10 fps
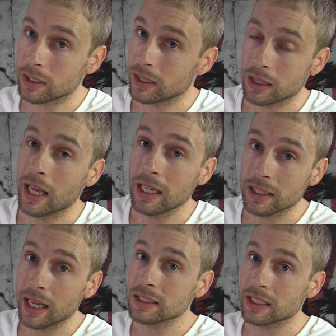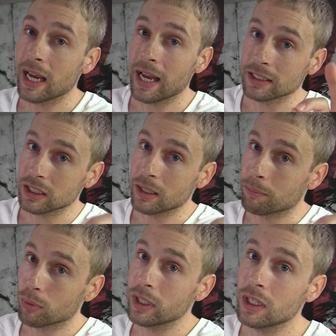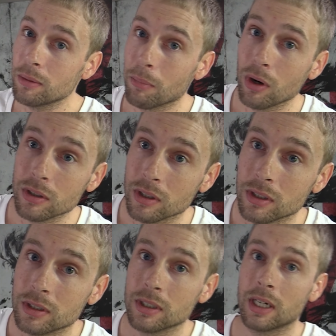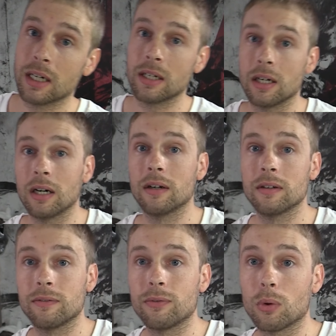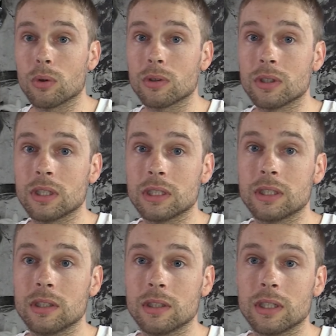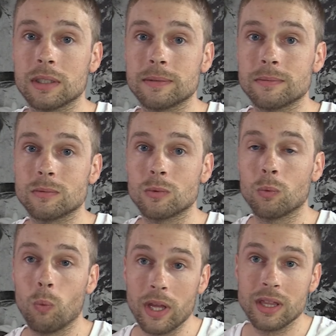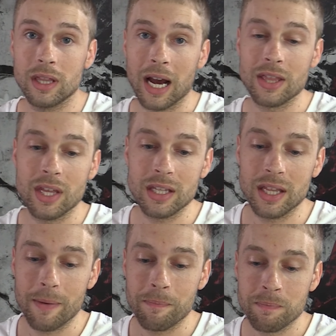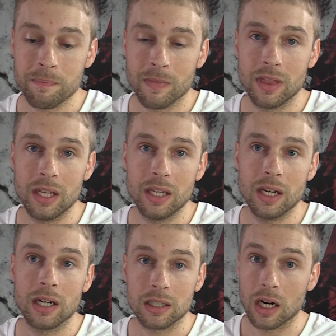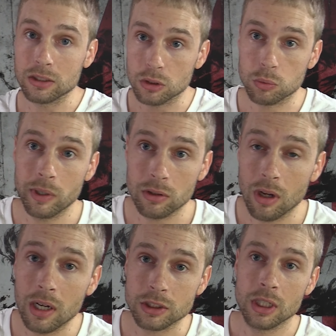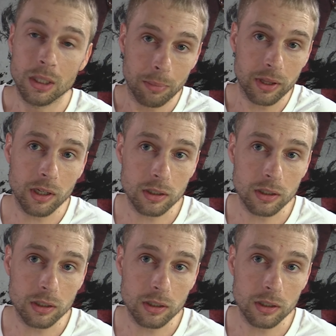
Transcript: That's actually a pretty good marker for when I think that the consoles will launch. But there are